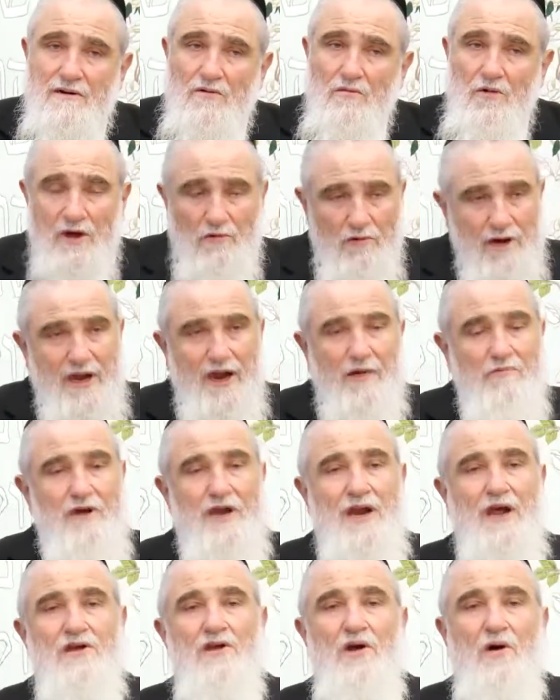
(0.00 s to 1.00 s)
We, we're, not, we're
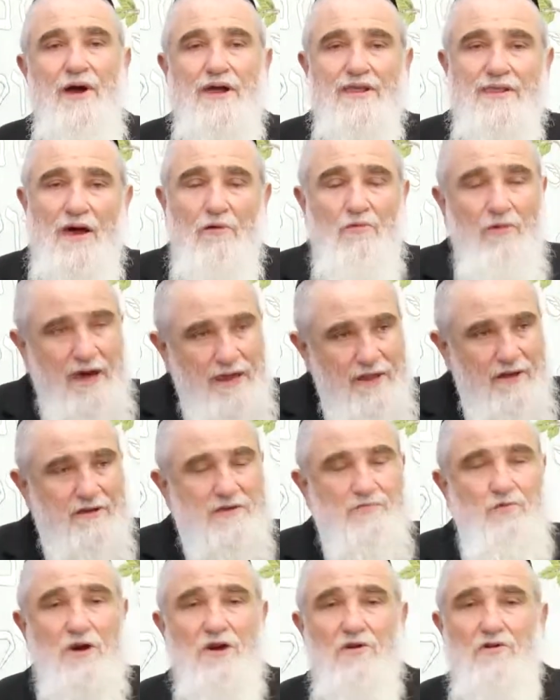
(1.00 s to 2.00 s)
not knowing that way. There
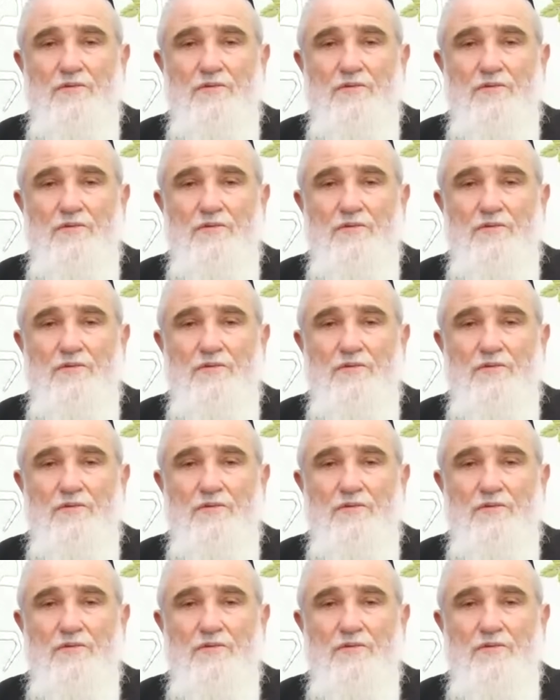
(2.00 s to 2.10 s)
is one